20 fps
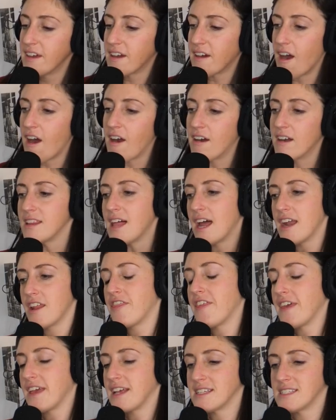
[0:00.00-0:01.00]
there are a
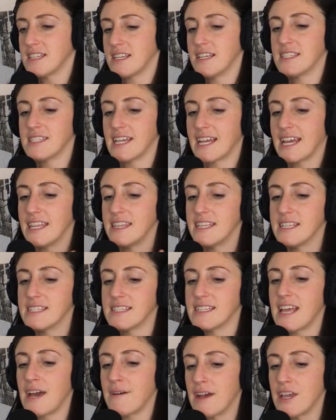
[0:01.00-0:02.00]
lot of things and he's like and
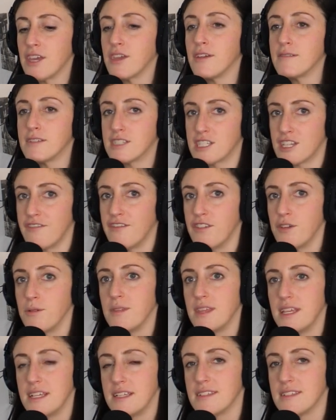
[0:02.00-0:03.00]
this is how i used to view